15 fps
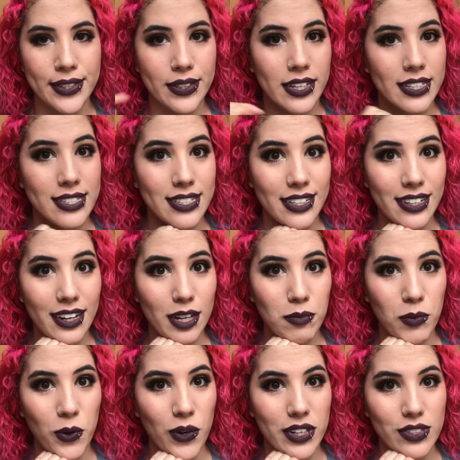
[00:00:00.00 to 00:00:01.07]
you can't see it
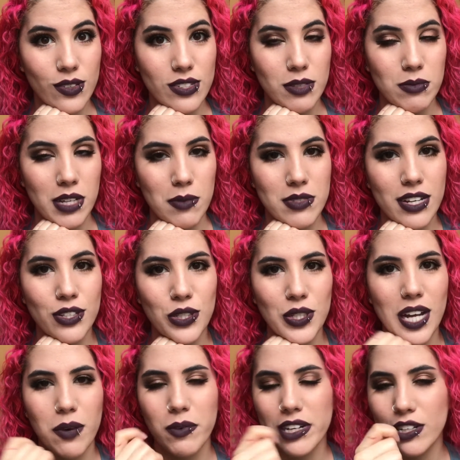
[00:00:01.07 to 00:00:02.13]
anymore. So sometimes I do
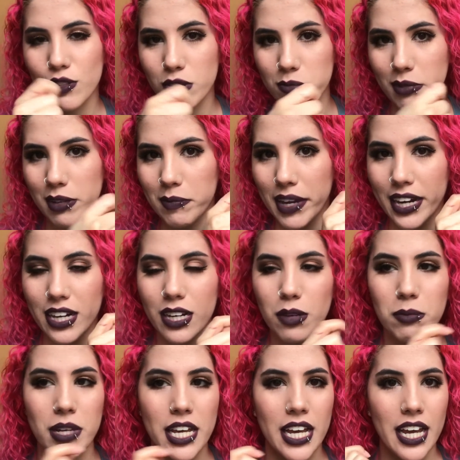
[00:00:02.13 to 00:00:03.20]
that when I'm doing my makeup
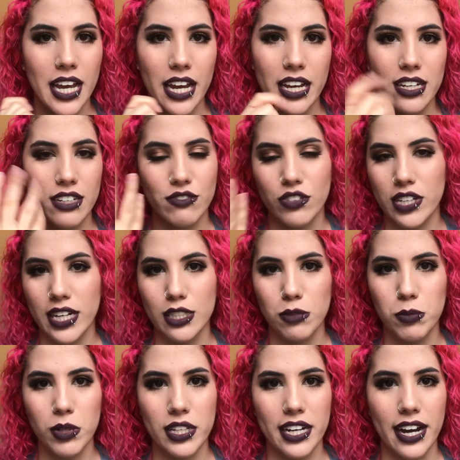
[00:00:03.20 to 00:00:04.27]
and I forget to
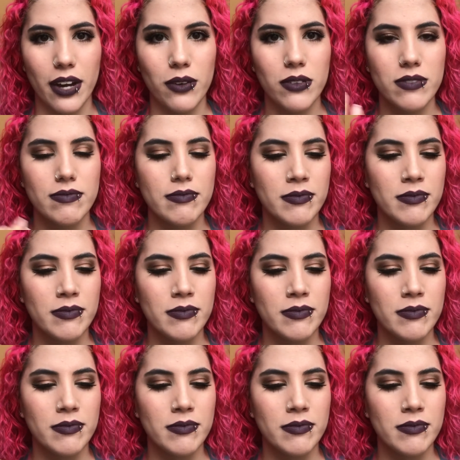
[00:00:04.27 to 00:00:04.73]
pull it out,